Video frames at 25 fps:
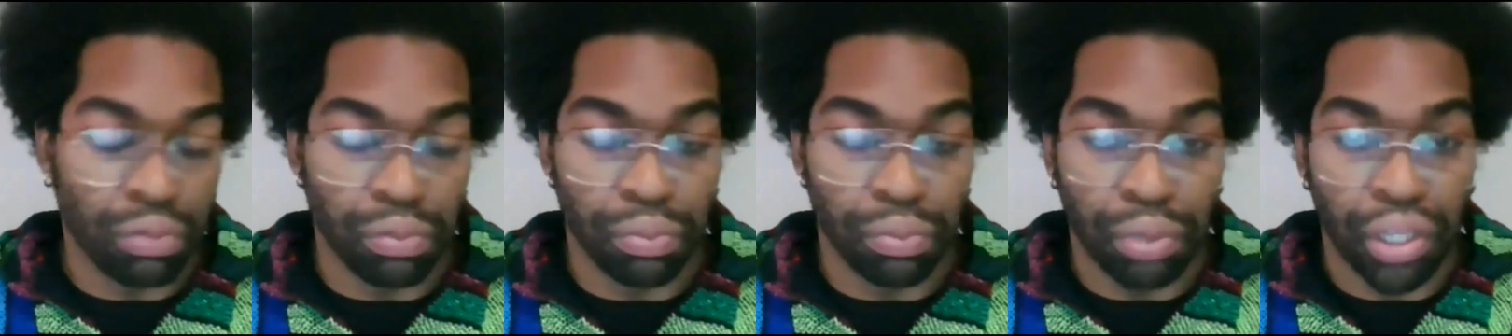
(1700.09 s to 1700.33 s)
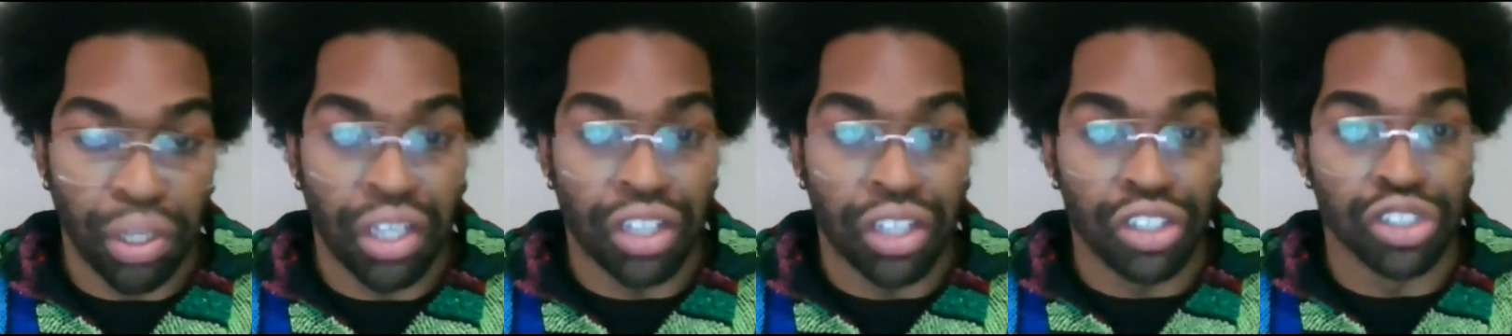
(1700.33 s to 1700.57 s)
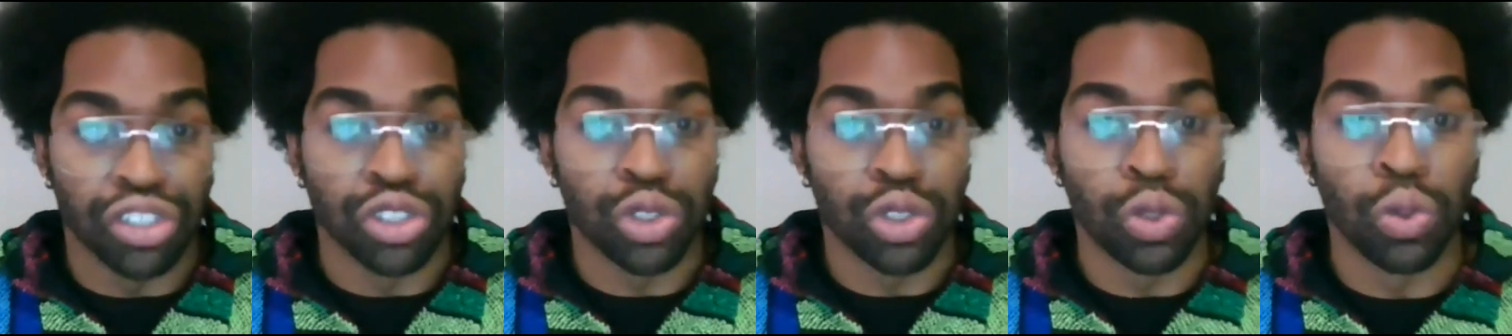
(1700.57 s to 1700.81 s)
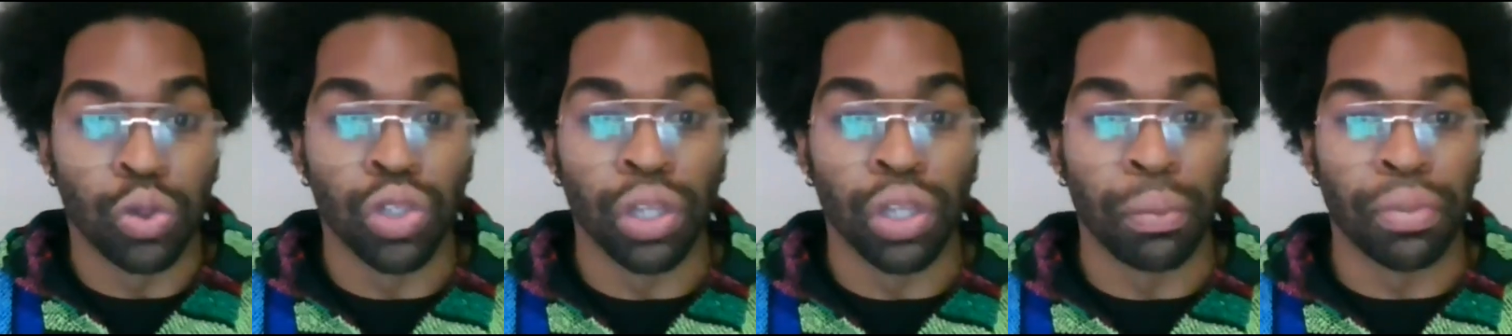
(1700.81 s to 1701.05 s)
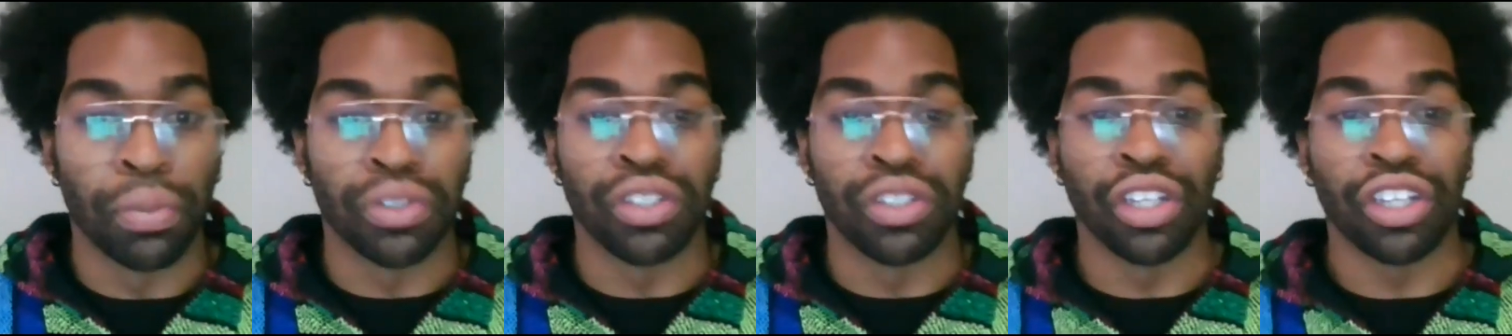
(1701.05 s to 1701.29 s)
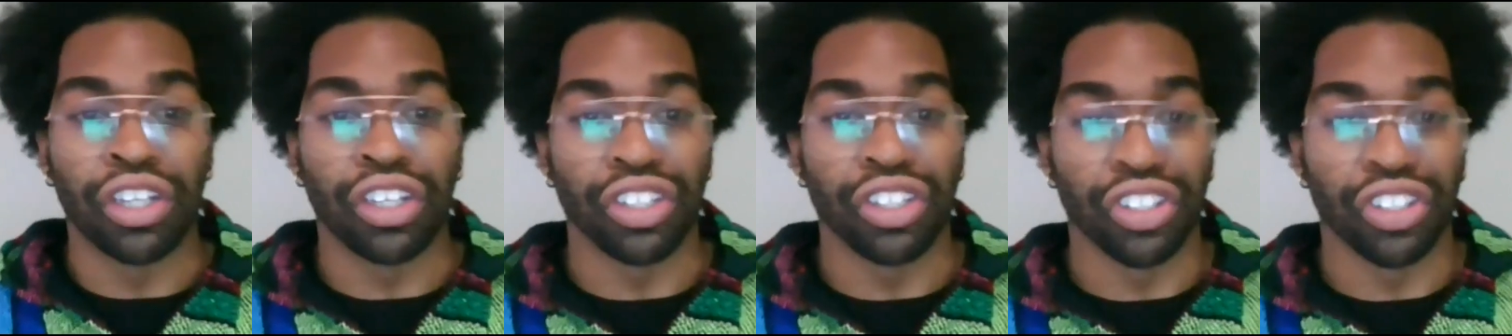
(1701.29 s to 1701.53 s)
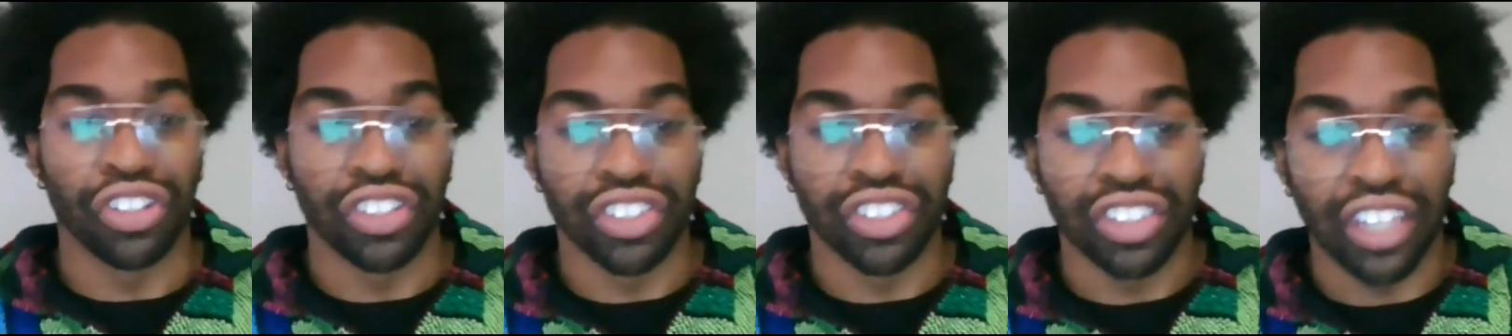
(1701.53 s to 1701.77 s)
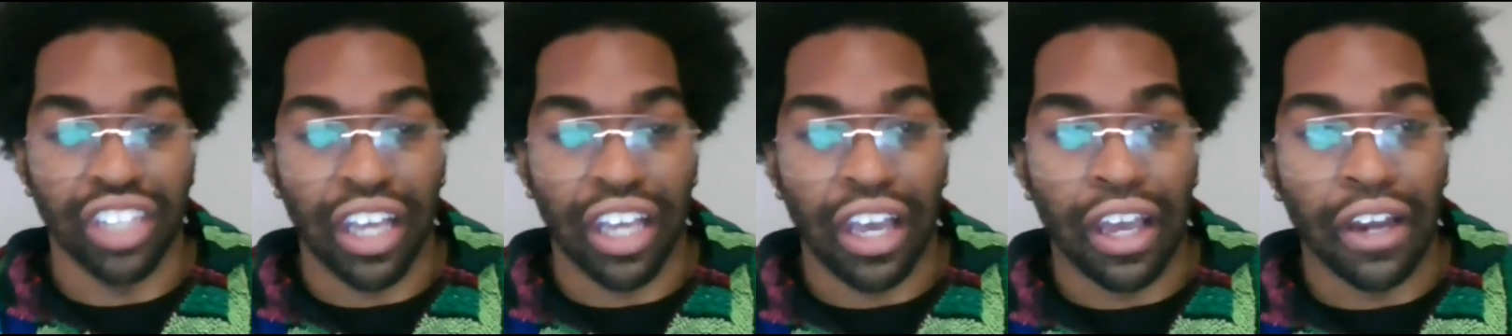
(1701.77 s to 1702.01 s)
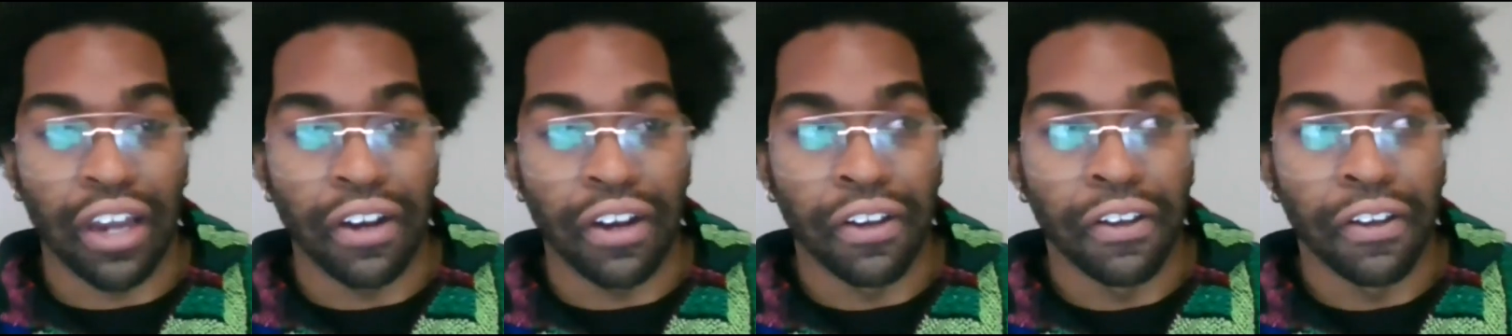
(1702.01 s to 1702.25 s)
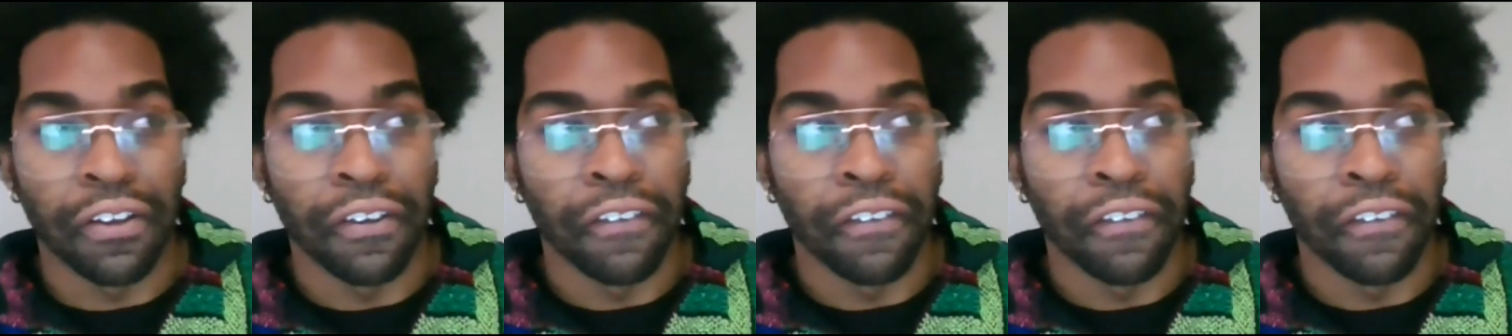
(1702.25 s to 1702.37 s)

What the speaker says: being in a school in particular is that